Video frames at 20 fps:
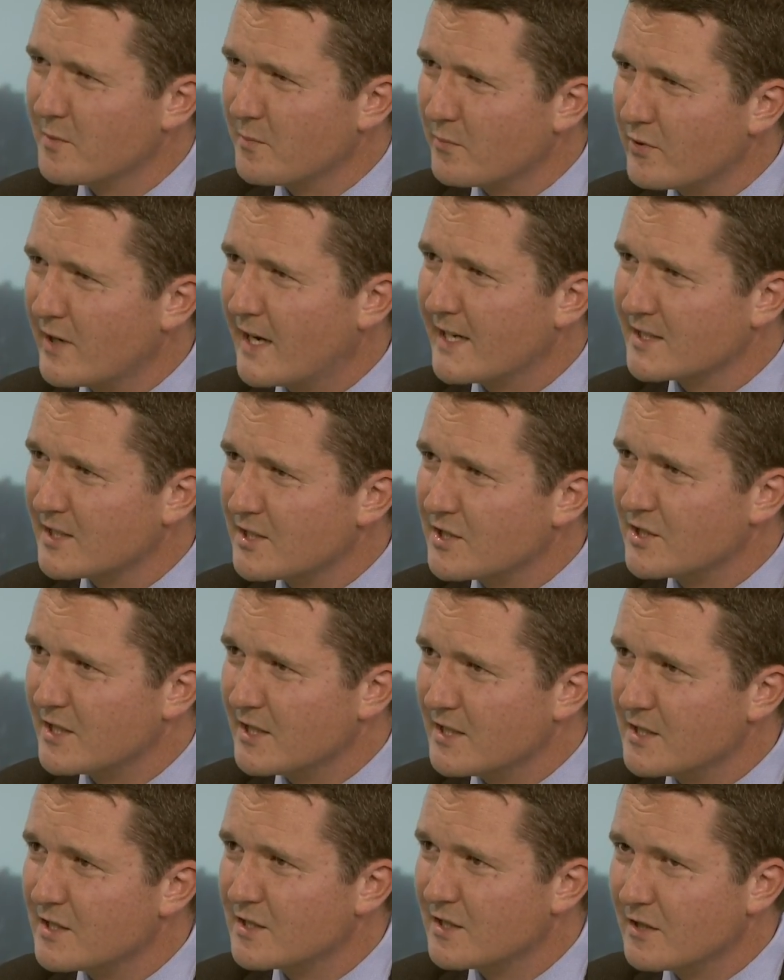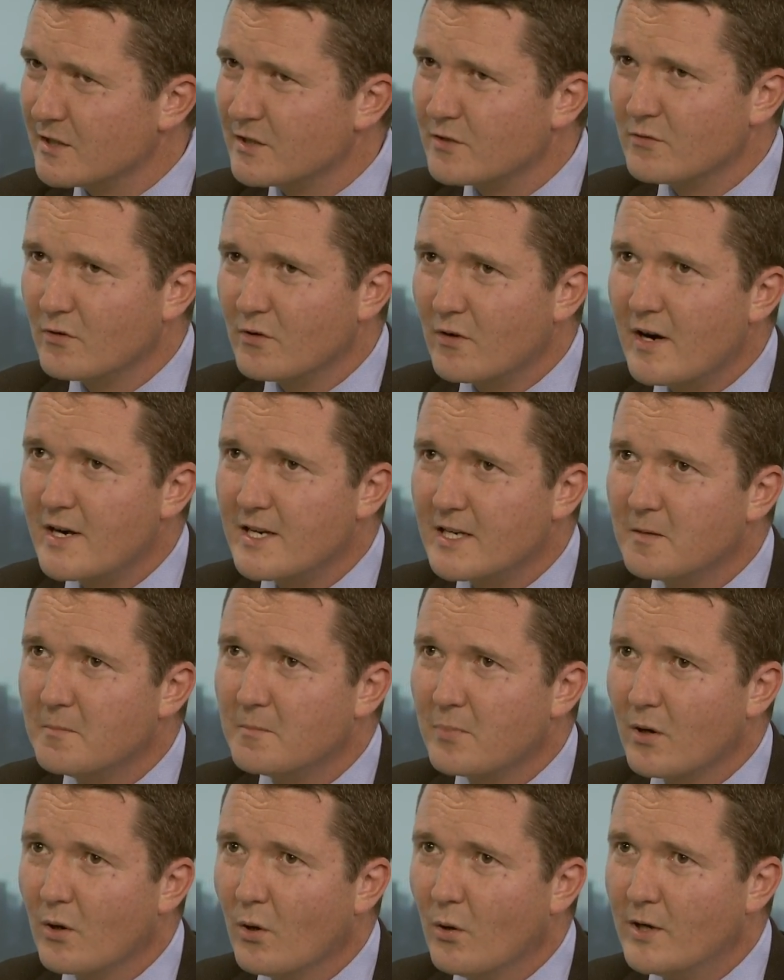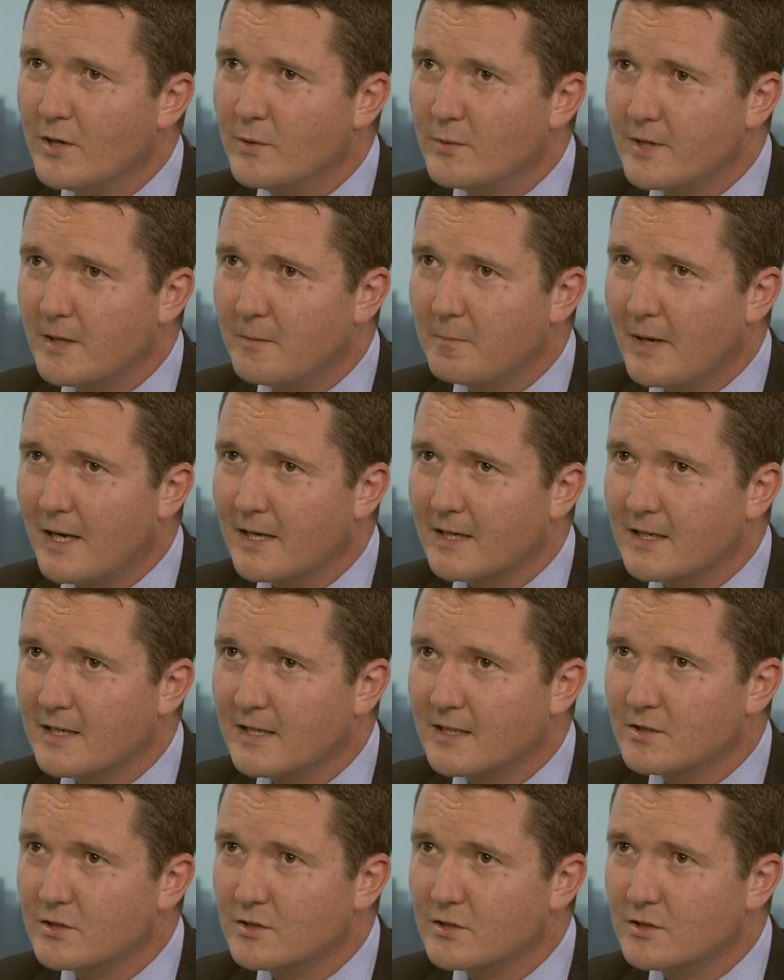and practices that are already employed within banking